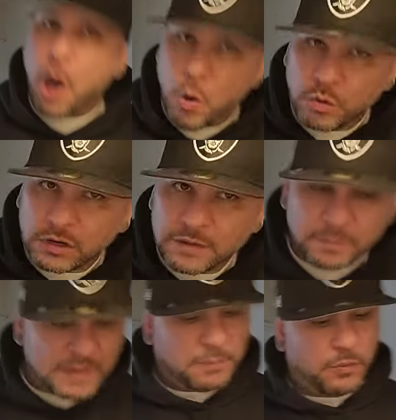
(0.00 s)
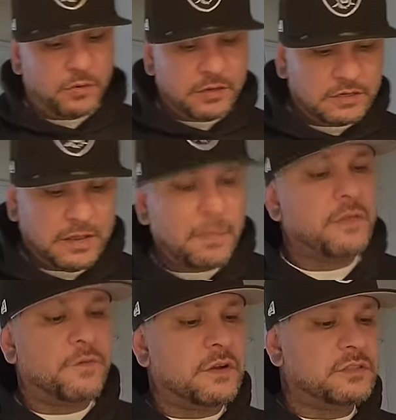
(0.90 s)
Oakland people. Because them
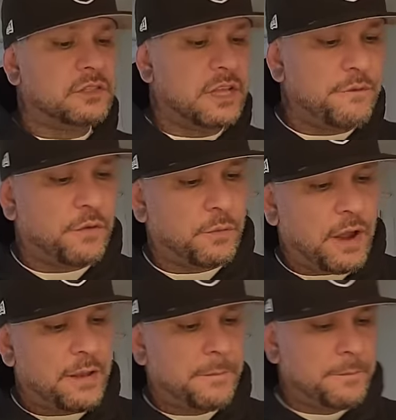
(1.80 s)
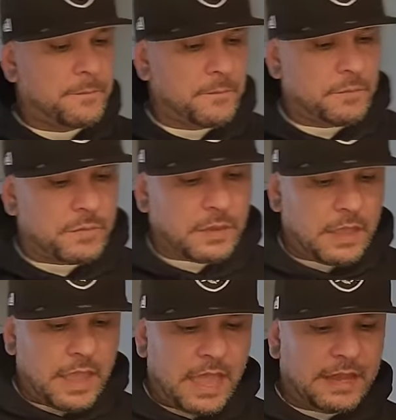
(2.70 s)
motherfuckers are different, right?
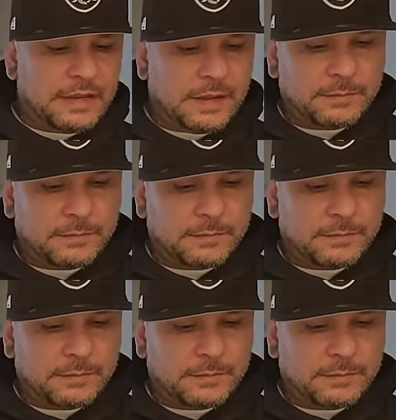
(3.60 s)
And